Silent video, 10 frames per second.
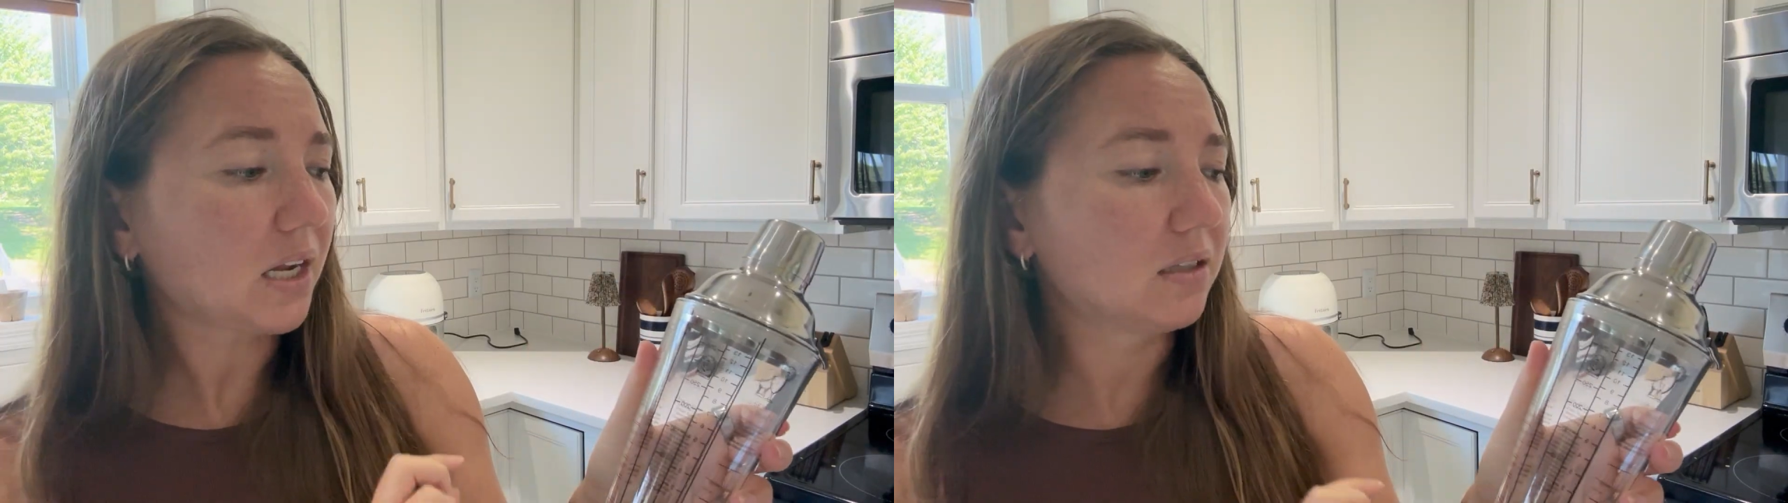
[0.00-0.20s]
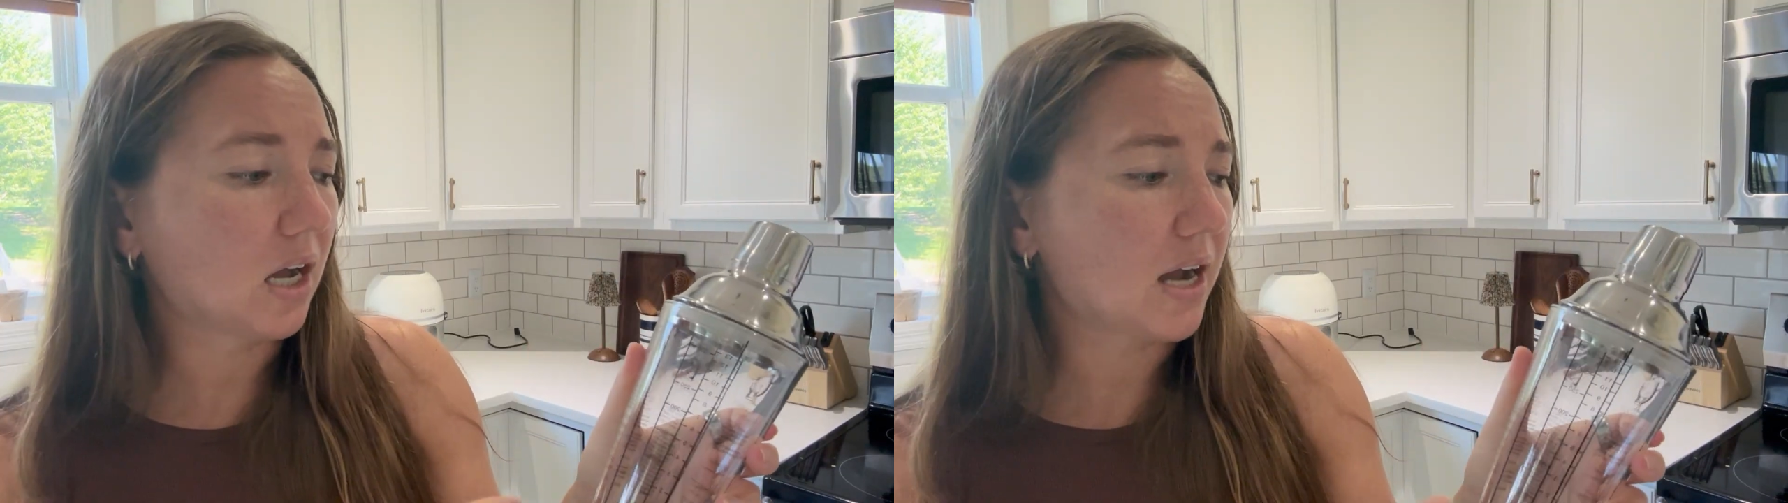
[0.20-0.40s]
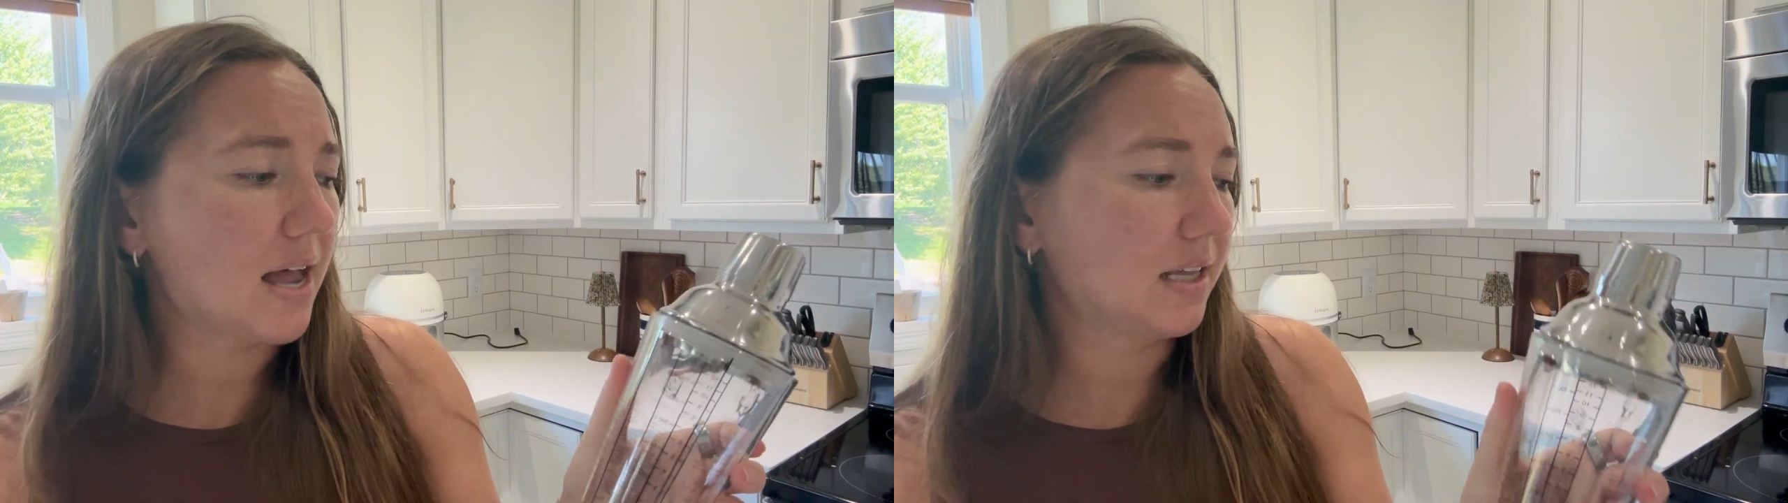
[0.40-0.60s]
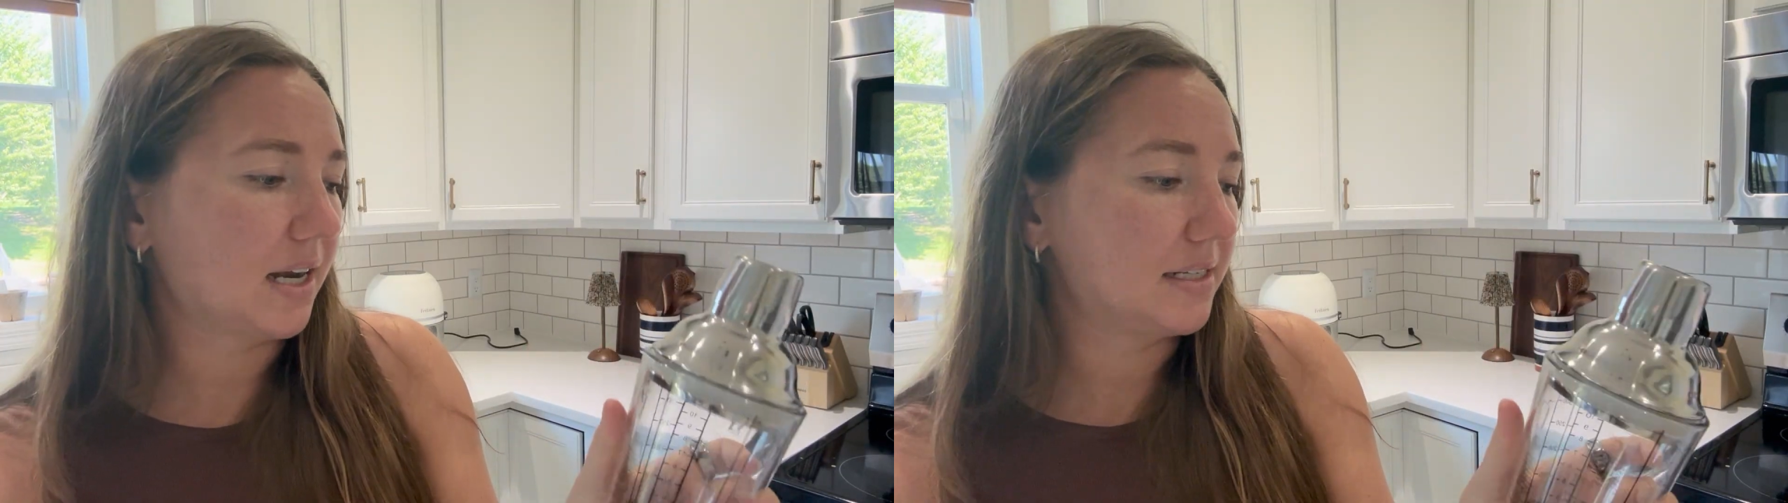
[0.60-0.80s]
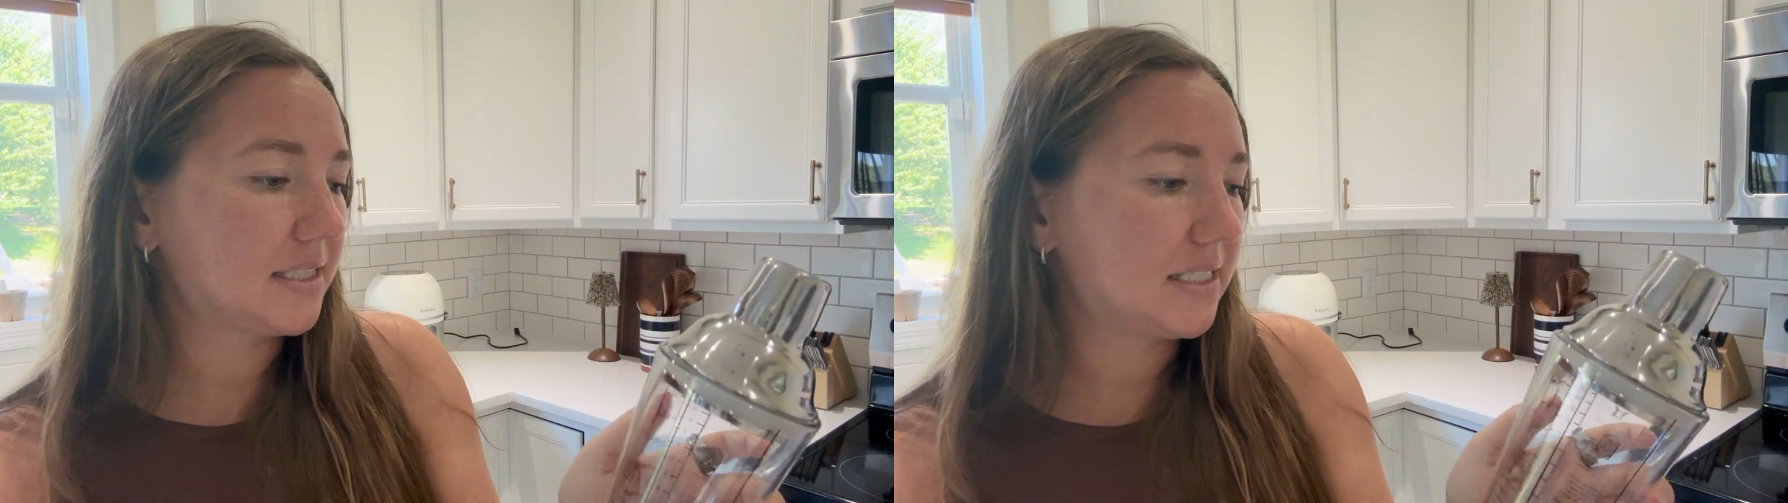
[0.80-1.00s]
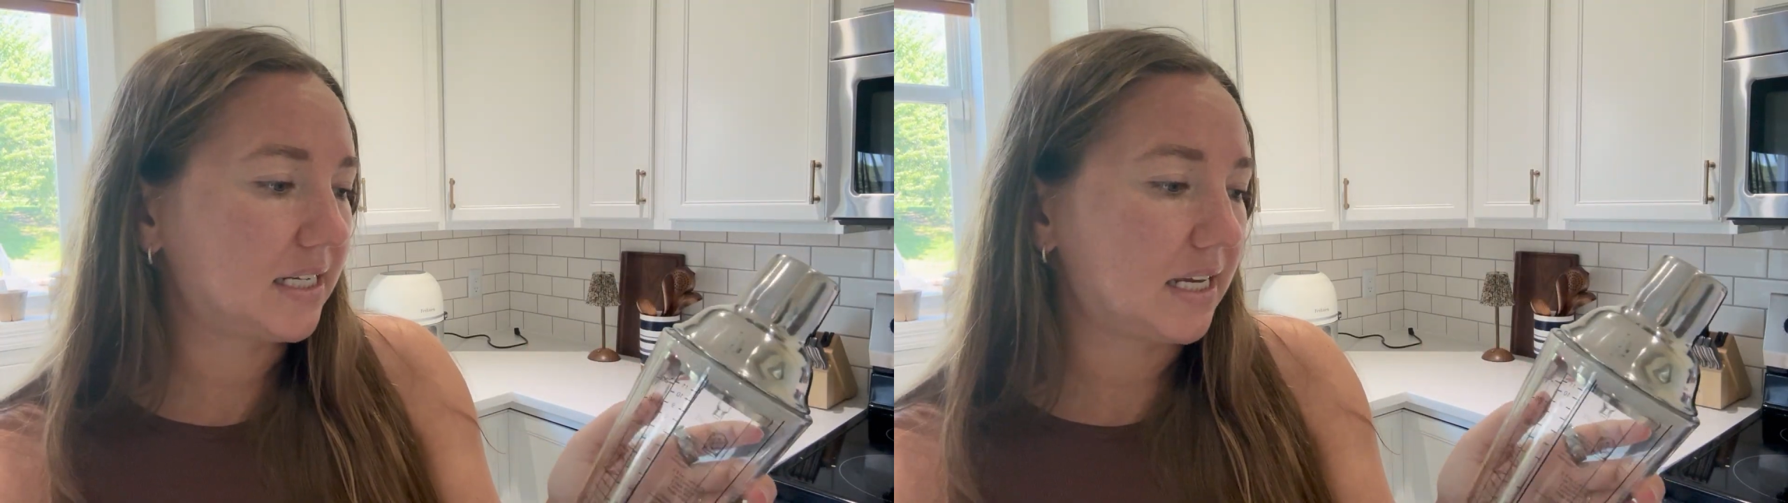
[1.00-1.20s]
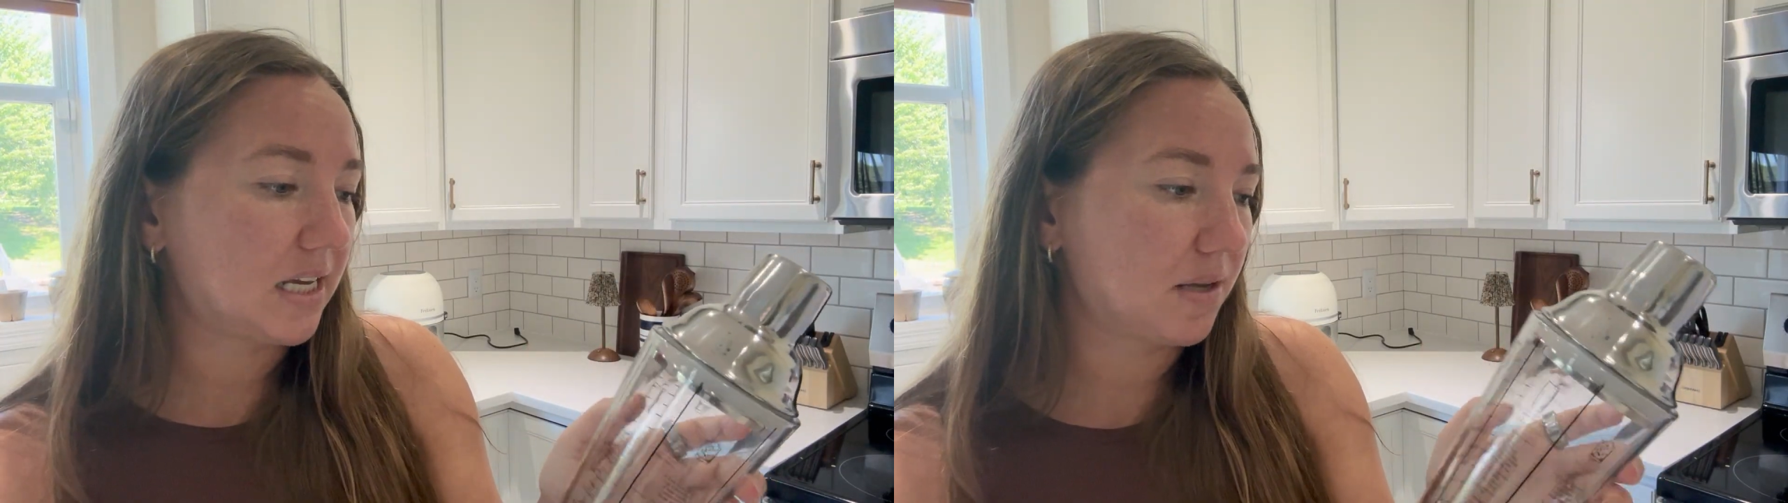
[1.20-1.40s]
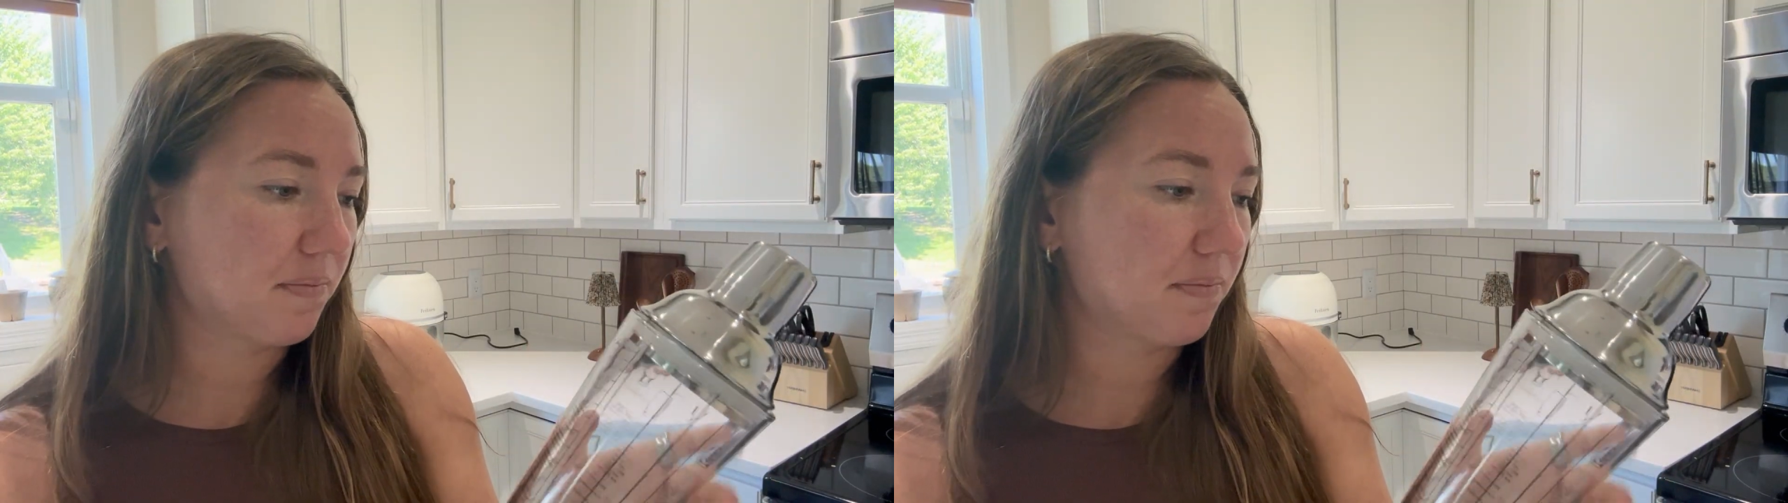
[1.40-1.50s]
Long Island iced tea,